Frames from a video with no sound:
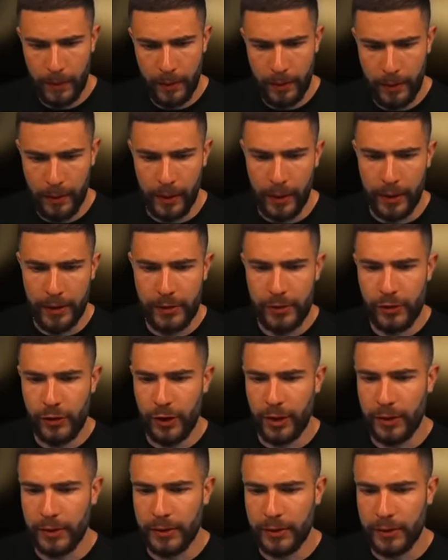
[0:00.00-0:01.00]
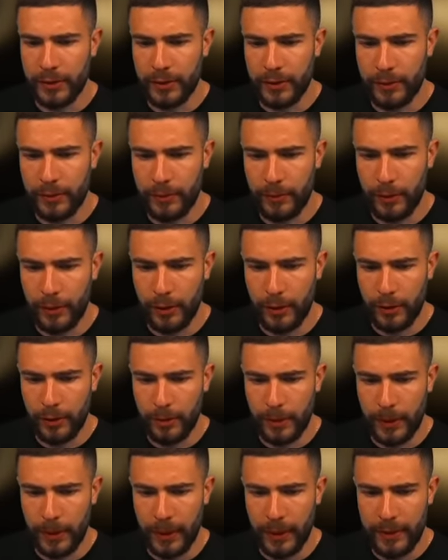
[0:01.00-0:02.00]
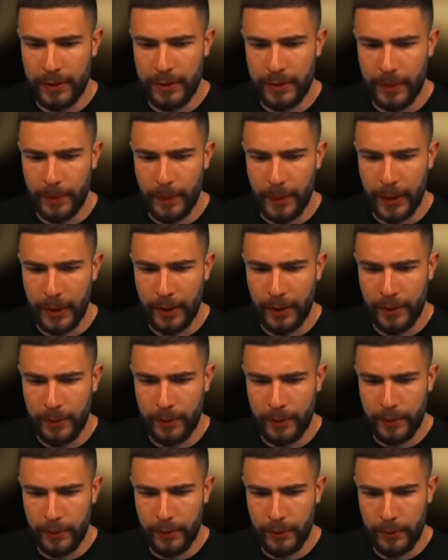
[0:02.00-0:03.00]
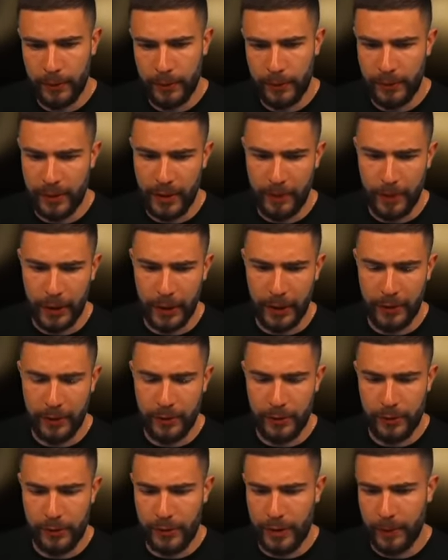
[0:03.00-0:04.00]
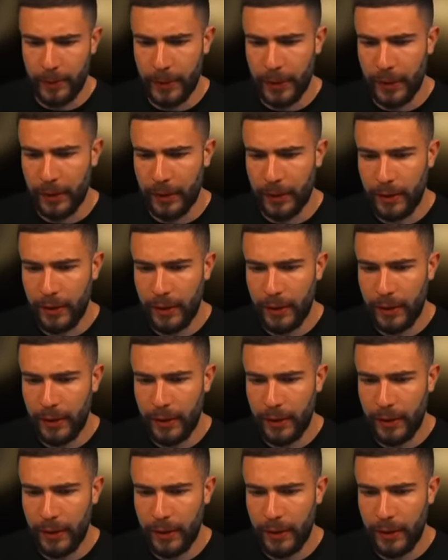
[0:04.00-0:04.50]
Nice, chalices. Go a little bit late. Zap again. No? Zap again. Just zap again.